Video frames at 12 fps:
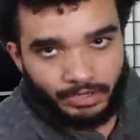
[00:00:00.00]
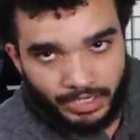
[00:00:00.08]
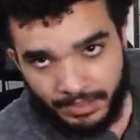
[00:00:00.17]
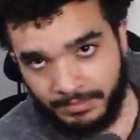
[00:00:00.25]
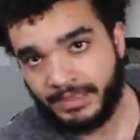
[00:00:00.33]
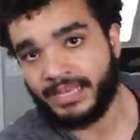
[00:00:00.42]
Hold
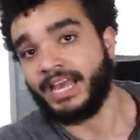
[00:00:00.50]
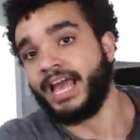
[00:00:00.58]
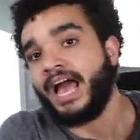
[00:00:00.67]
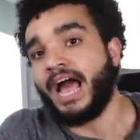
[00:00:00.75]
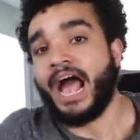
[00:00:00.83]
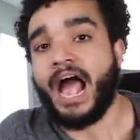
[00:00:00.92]
up.
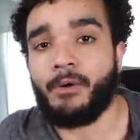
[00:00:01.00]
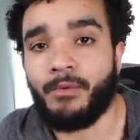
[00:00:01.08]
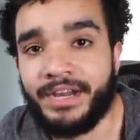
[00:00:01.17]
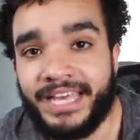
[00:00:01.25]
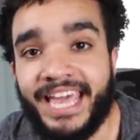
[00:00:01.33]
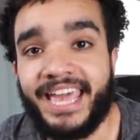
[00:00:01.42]
I
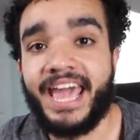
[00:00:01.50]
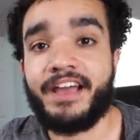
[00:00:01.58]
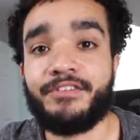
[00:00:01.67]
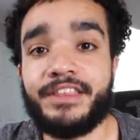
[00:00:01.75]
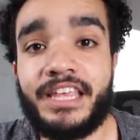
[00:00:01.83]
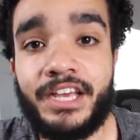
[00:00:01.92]
want to get
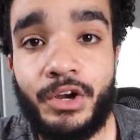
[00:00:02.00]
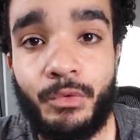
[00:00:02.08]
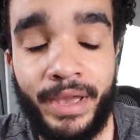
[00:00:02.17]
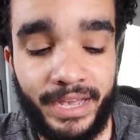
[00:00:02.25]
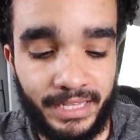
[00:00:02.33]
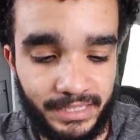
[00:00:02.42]
everything
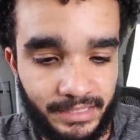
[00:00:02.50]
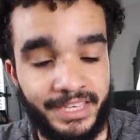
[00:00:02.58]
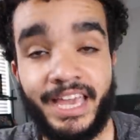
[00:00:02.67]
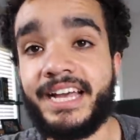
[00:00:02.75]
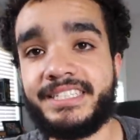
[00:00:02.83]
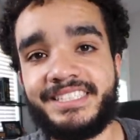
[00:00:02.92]
correctly.
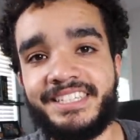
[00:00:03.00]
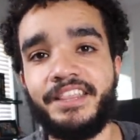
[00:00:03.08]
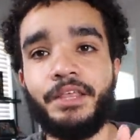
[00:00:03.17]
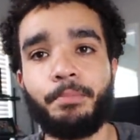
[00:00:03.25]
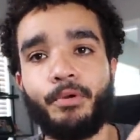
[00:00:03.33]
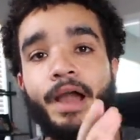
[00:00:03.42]
Yes,
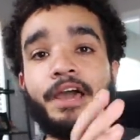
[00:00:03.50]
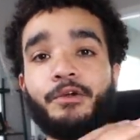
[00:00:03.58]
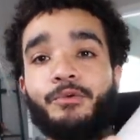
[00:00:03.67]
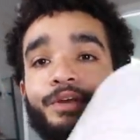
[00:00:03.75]
the parietal